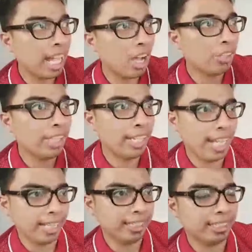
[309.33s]
on the
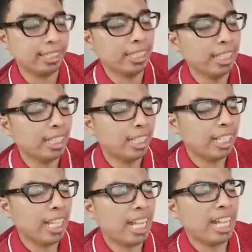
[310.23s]
night,
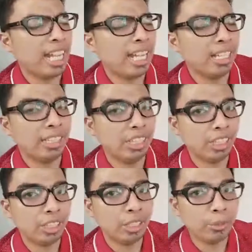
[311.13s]
uh,
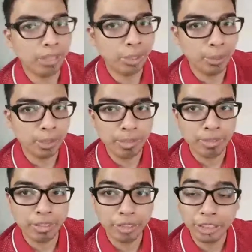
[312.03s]
there will be
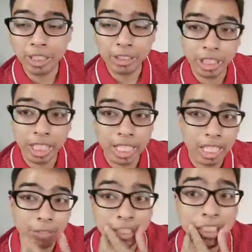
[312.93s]

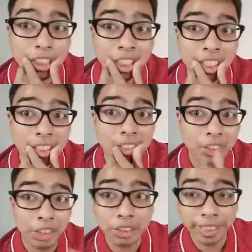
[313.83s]
regional
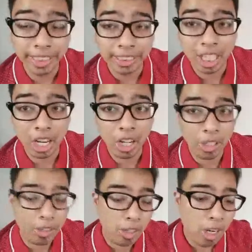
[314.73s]
juries
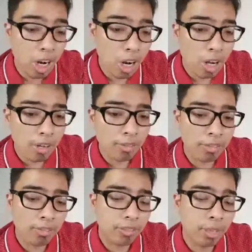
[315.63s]

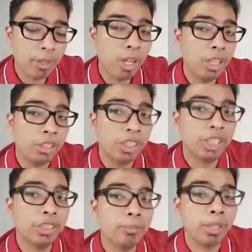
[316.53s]
from all
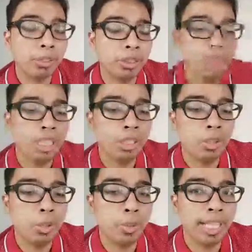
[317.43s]
across Portugal
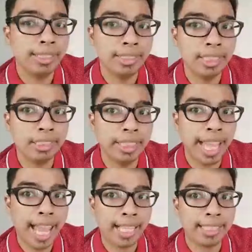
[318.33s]
who will assess the
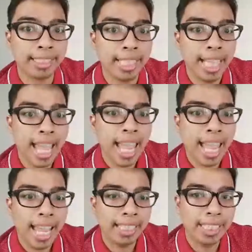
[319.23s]
acts
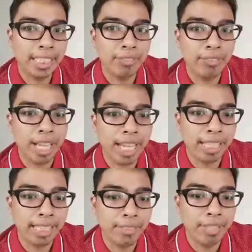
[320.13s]
and give
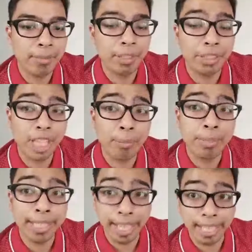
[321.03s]
them their top
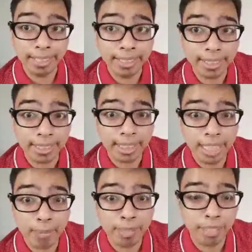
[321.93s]
10
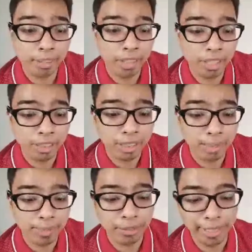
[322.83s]
songs,
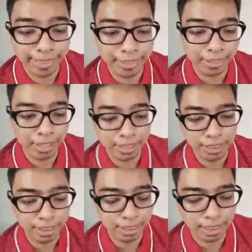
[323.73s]
top 10 rated
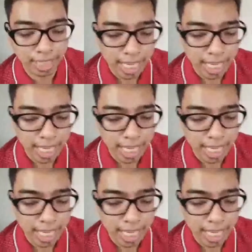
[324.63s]
songs,